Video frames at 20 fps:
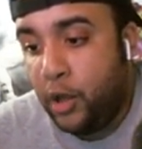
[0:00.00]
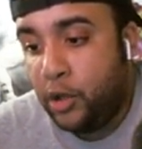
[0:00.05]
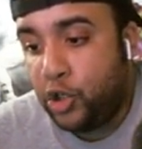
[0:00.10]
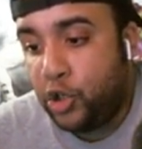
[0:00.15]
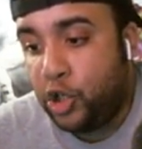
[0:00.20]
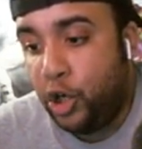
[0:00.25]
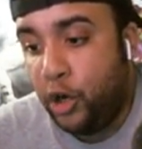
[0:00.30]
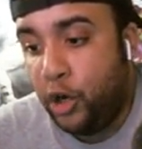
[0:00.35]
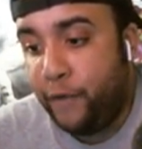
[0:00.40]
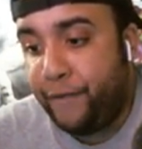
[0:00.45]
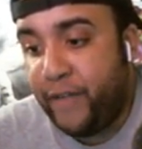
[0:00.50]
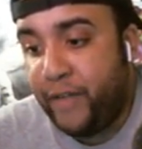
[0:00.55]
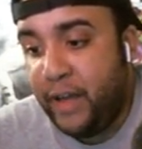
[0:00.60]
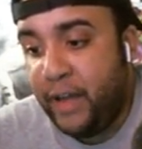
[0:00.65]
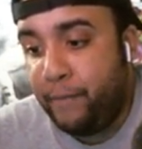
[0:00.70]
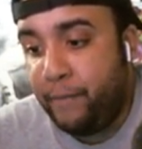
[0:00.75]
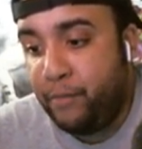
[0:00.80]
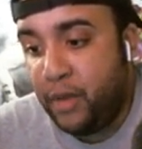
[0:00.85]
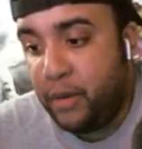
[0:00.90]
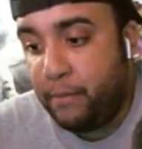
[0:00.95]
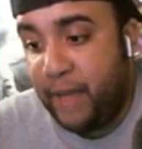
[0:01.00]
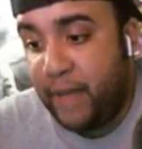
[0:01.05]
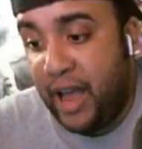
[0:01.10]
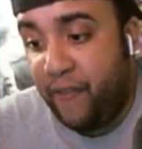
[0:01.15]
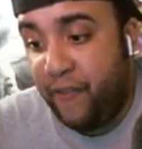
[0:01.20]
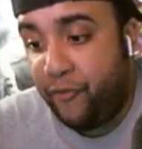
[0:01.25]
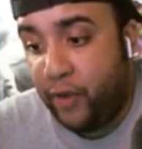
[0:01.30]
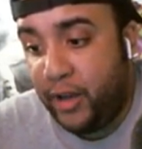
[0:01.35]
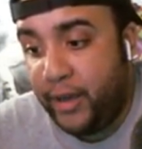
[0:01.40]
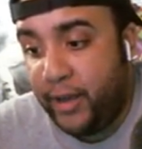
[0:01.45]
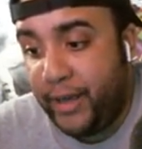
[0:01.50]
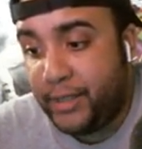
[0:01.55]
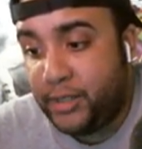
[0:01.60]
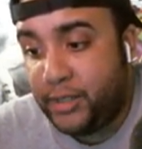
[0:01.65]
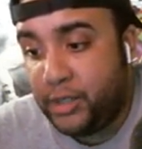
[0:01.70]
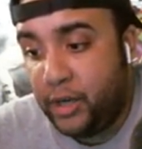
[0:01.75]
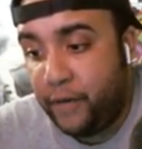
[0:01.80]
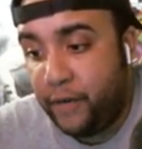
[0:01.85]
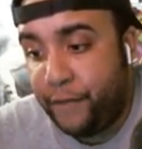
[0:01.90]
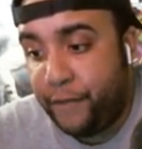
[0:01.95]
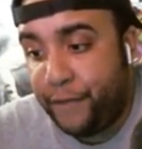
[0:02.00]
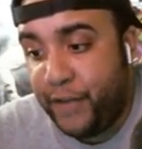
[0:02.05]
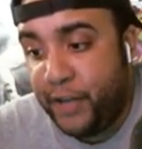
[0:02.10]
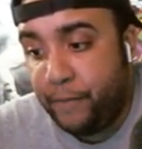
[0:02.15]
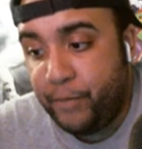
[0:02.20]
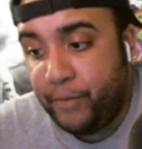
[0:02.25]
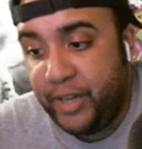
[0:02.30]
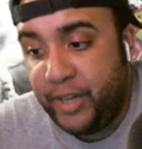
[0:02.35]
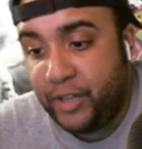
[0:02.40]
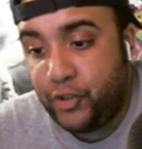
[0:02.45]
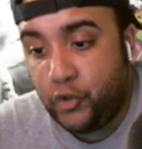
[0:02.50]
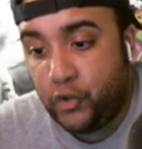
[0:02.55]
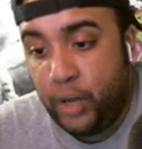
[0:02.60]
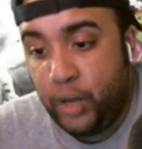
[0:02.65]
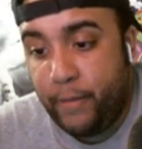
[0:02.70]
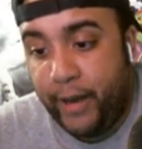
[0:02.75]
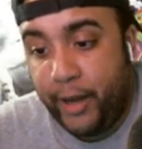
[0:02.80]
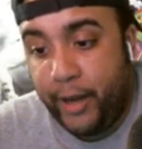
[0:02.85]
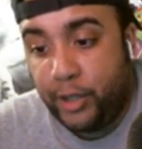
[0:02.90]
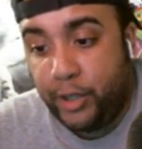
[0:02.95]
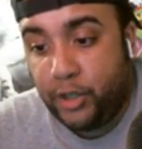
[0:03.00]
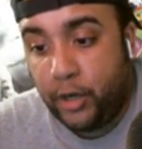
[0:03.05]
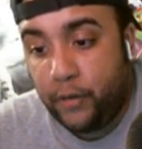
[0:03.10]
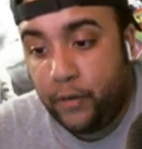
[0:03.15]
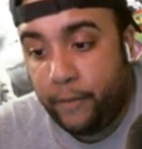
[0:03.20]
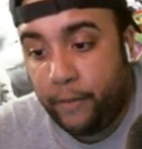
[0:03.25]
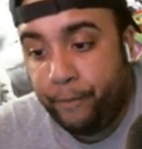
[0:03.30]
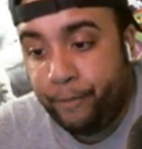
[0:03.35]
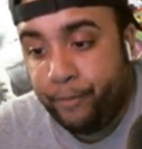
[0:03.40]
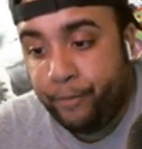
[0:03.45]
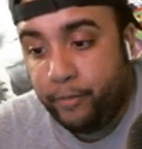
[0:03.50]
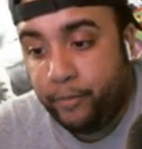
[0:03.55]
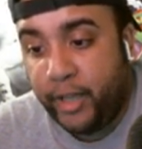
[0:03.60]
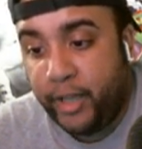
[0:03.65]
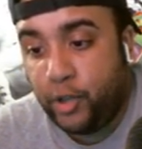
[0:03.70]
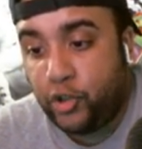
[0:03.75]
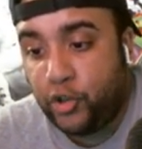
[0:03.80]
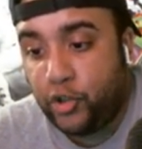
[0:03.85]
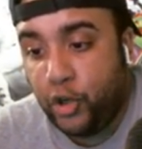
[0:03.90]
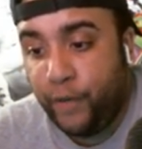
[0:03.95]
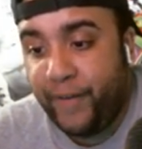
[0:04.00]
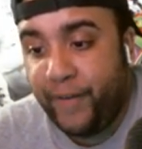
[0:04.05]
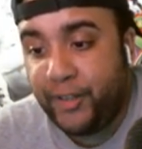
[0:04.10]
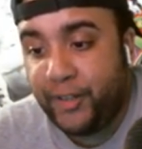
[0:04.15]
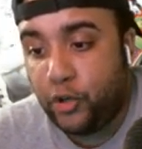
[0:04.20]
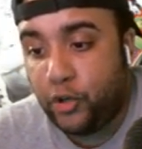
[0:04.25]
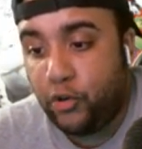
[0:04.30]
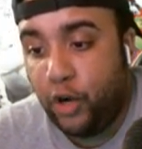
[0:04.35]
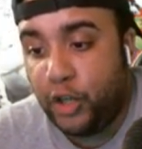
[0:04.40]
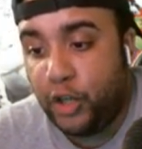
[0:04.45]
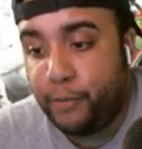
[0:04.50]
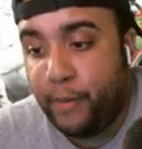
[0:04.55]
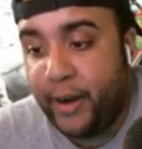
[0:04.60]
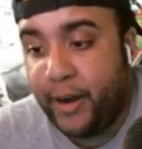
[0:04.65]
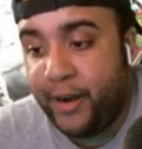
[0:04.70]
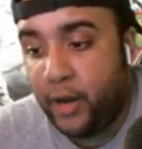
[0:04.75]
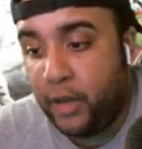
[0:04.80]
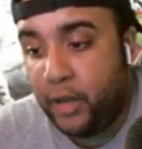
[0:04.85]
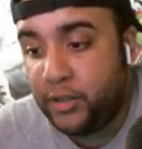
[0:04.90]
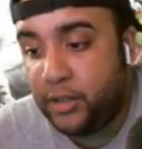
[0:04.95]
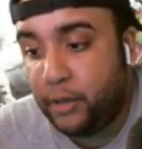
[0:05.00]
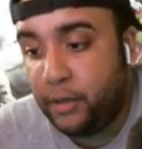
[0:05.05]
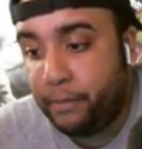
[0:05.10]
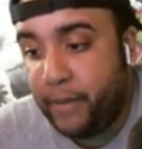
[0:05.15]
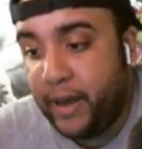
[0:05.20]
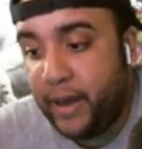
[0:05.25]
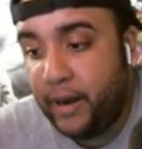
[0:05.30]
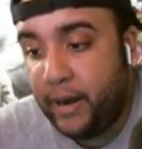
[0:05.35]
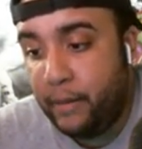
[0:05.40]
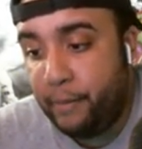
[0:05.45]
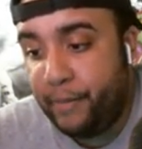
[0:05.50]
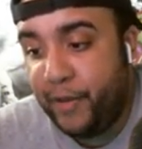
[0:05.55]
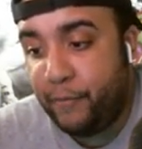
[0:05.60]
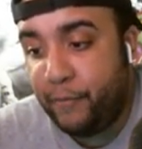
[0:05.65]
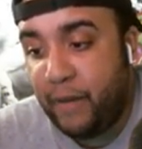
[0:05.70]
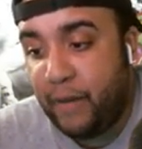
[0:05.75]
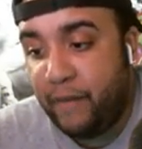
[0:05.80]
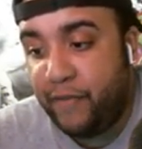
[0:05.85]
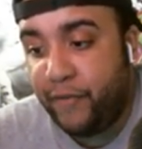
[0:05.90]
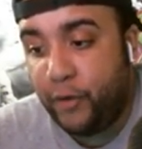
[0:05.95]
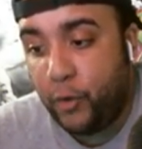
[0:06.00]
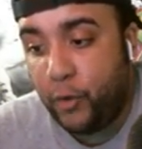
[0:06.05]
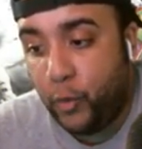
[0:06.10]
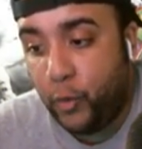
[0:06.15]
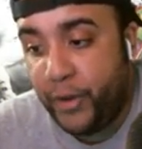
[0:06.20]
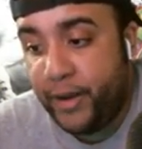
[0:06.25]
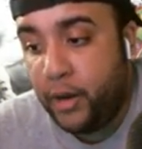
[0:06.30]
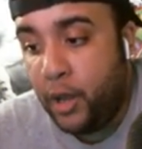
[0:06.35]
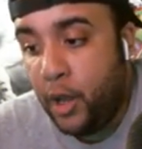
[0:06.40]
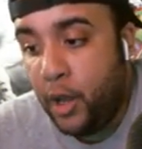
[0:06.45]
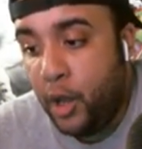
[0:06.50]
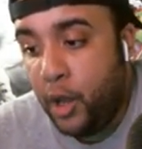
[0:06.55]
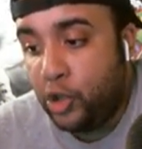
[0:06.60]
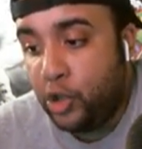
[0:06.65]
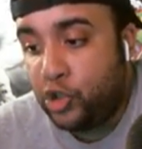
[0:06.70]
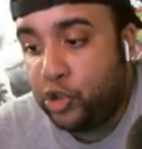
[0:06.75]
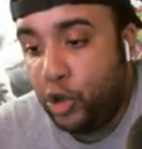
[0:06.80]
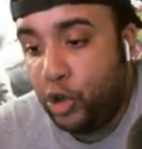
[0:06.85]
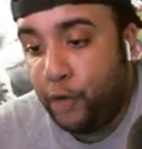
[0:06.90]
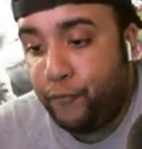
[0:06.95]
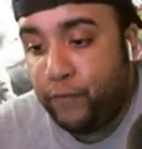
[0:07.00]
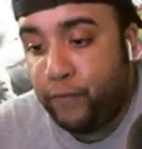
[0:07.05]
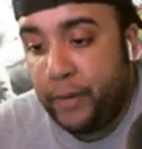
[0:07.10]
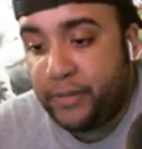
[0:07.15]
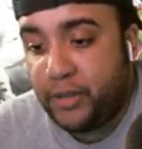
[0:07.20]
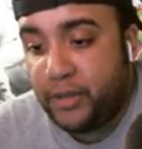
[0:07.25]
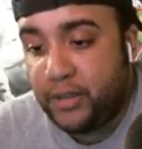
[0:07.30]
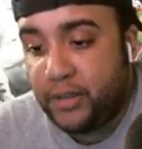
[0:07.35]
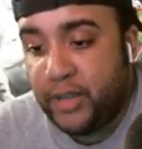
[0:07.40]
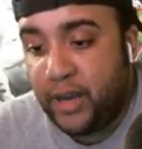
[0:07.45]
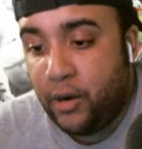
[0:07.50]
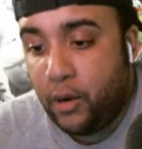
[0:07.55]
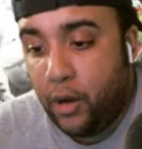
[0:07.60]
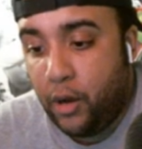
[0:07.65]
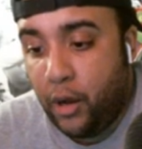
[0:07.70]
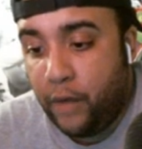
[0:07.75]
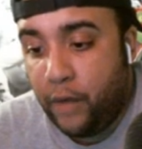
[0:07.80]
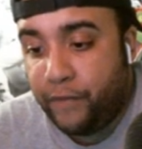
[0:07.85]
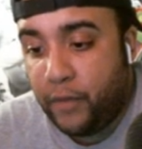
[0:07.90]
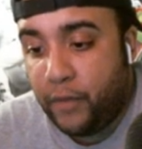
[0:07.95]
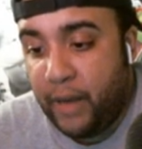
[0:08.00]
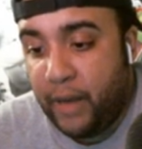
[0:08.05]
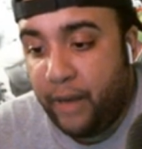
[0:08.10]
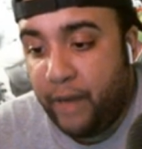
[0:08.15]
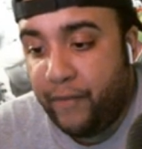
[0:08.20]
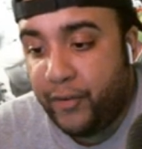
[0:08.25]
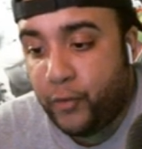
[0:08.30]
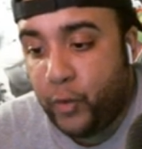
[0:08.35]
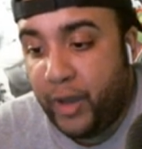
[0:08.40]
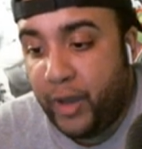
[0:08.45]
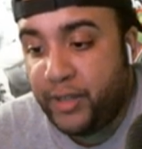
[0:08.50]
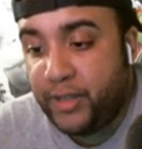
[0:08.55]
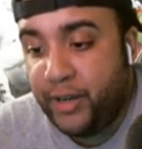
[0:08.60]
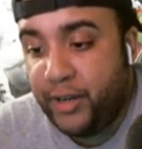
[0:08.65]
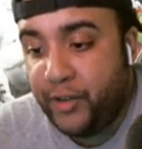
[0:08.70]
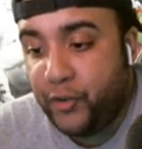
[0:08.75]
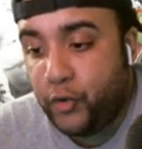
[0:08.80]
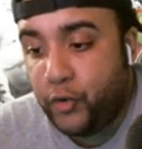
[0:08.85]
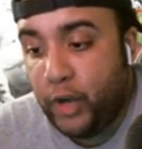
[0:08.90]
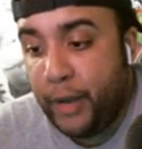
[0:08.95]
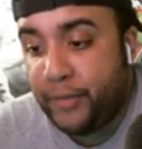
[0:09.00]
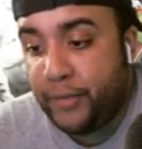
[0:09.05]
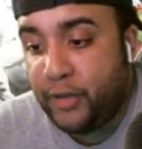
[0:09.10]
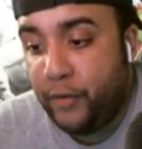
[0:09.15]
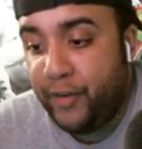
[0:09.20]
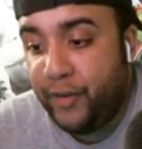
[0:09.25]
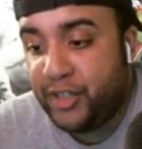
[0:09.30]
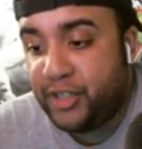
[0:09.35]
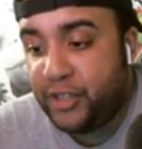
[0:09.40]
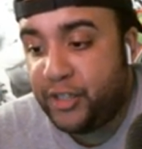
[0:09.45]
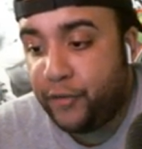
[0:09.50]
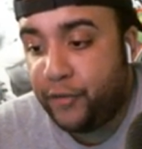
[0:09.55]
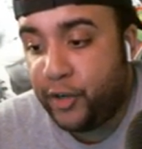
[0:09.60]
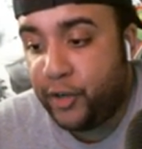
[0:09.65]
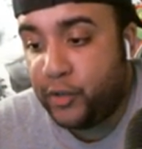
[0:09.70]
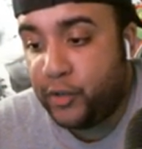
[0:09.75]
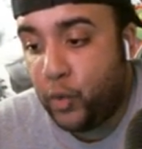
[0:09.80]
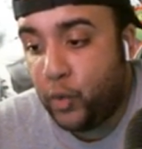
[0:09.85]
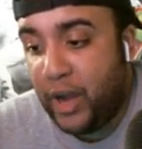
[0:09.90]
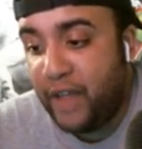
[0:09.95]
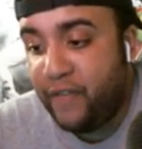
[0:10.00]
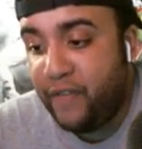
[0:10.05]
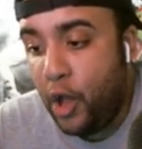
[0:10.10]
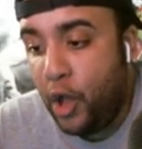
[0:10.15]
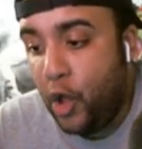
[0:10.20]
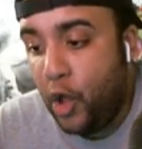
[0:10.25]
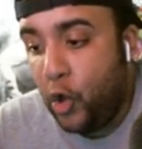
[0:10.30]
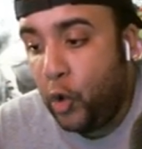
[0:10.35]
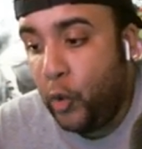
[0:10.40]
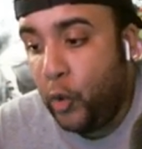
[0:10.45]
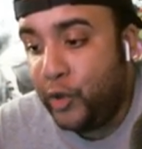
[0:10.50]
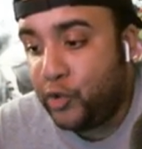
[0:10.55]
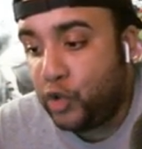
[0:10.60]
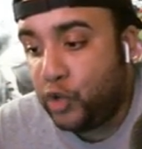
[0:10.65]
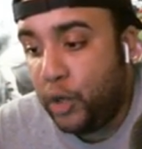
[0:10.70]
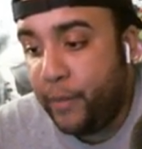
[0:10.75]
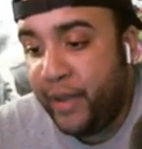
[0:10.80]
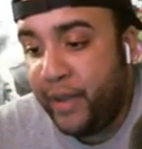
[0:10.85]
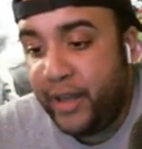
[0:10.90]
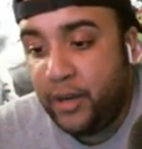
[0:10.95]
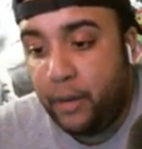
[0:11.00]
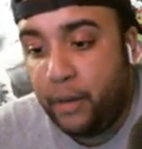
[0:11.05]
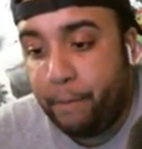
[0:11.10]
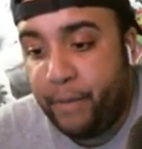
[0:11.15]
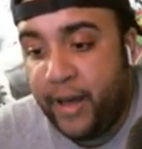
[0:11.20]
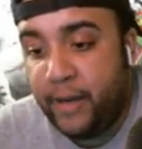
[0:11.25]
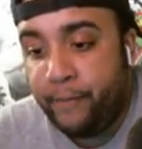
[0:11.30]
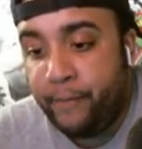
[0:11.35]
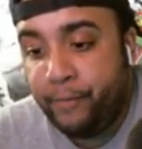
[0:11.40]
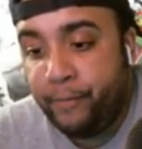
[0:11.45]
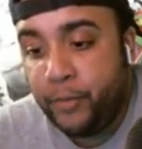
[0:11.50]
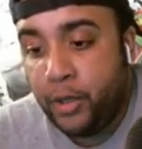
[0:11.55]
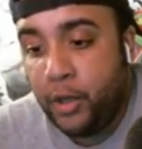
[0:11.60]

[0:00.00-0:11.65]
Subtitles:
Truth and Maverick gets to their feet and scream at each other. Then Truth hits a crossbody onto the bed and pits Maverick for the win. Truth rips the title off the Maverick's waist and he screams and reaches for his wife, who is screaming in the bed.